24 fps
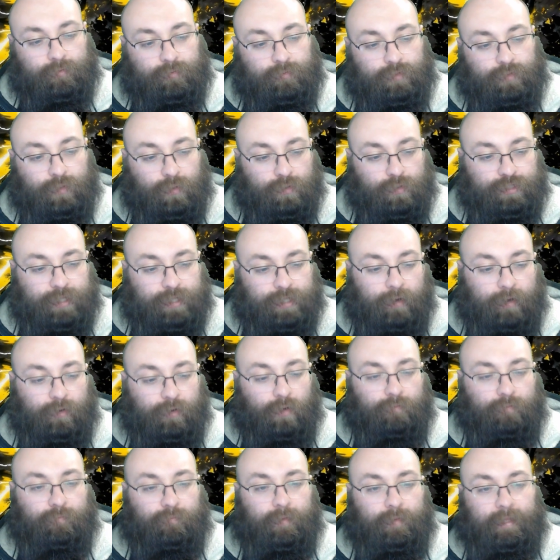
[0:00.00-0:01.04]
So starting
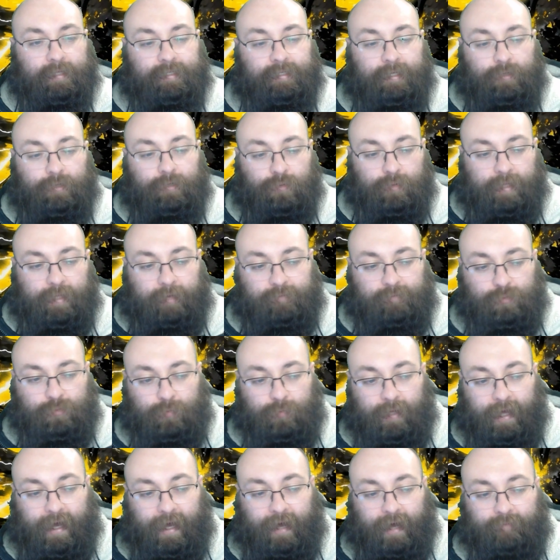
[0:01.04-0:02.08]
off with the 0 diffs,
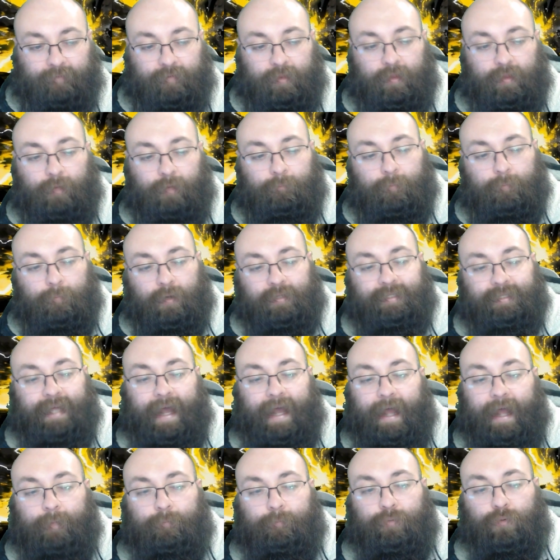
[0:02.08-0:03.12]
we have number
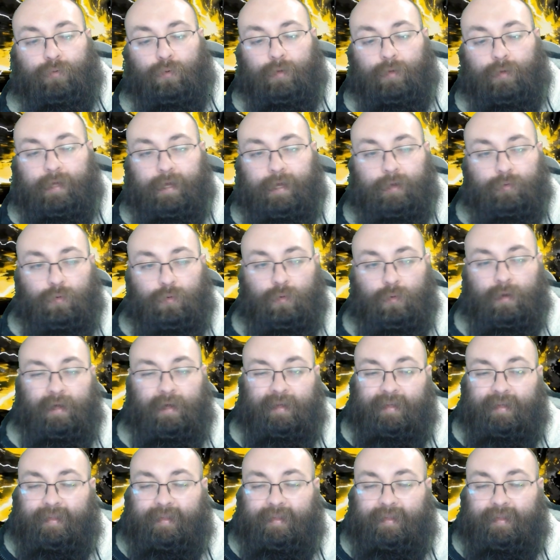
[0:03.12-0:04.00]
10 Pro Hero.